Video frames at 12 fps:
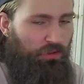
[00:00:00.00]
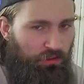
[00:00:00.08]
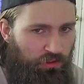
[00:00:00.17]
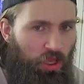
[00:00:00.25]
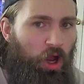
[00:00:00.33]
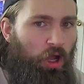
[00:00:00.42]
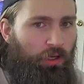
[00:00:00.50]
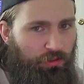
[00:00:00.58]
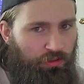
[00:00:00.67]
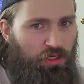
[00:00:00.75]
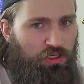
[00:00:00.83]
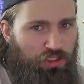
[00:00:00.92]
Yan
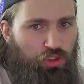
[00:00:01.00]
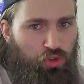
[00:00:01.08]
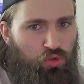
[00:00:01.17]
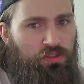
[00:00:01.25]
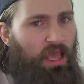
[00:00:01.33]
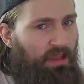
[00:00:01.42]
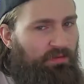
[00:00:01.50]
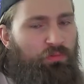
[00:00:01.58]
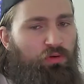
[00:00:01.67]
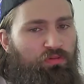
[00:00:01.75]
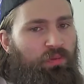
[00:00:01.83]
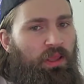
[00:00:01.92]
doesn't use head
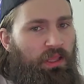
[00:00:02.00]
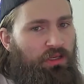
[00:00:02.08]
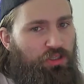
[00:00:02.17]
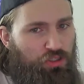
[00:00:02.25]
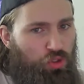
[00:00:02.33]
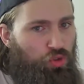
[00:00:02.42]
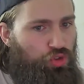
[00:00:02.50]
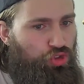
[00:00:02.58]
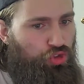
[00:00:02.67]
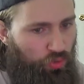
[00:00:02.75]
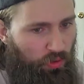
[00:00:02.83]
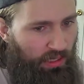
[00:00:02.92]
movement and just goes
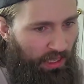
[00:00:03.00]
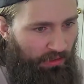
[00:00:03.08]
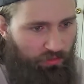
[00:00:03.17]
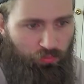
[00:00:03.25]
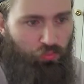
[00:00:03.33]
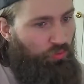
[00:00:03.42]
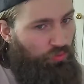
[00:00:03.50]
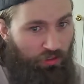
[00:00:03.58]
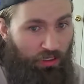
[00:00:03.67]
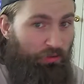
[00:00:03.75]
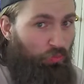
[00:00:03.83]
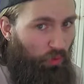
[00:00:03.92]
straight at him
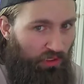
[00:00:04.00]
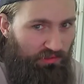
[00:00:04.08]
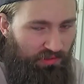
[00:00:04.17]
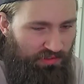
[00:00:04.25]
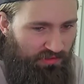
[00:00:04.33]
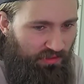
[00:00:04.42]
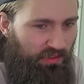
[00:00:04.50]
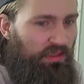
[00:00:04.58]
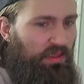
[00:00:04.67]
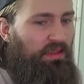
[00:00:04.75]
kind of recklessly.